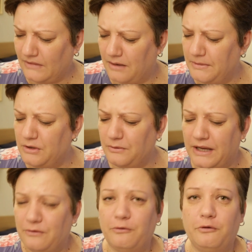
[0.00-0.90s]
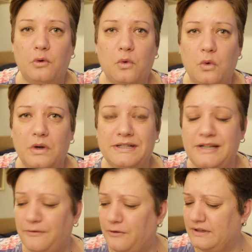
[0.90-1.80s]
I mean, you get 4
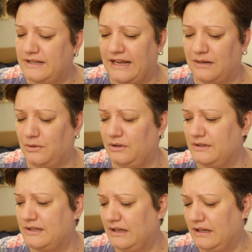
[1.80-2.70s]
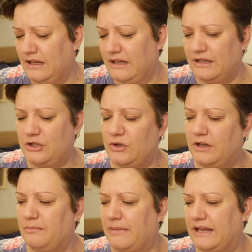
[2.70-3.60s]
different animals that you
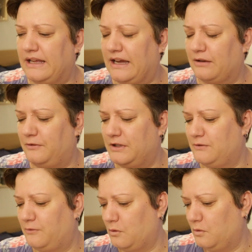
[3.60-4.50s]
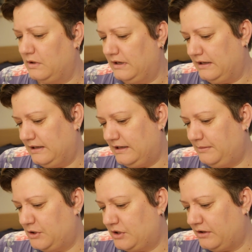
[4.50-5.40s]
can make outfits for.
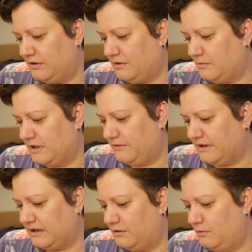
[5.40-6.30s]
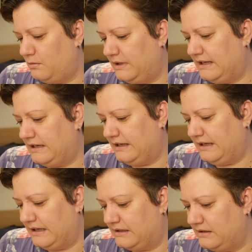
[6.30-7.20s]
Let me show you. I wonder if I can quickly
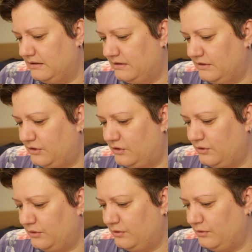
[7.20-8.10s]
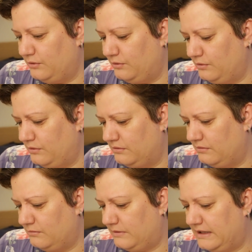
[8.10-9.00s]
get to,
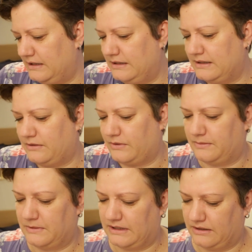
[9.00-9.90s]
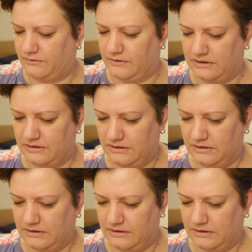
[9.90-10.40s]
where's a Christmas outfit?